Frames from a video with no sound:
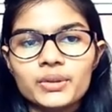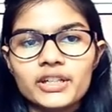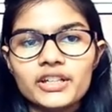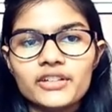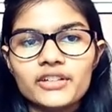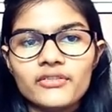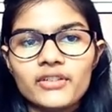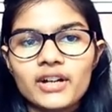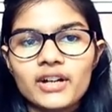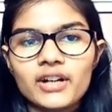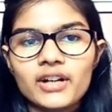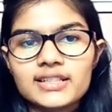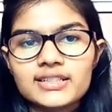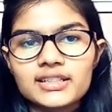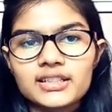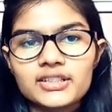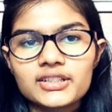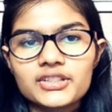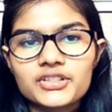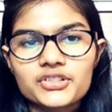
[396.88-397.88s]
So f
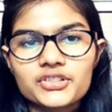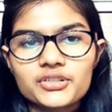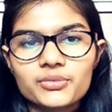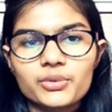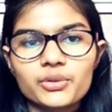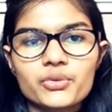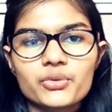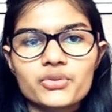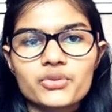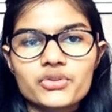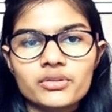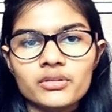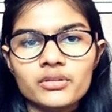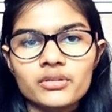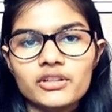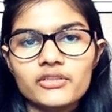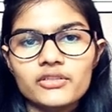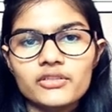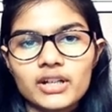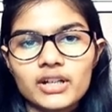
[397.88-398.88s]
has the
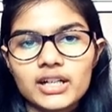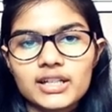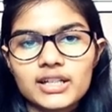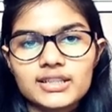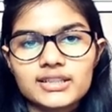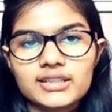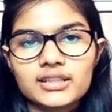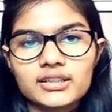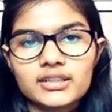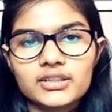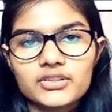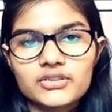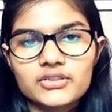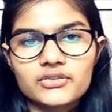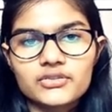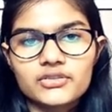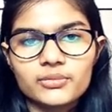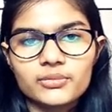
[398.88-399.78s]
distribution, here goes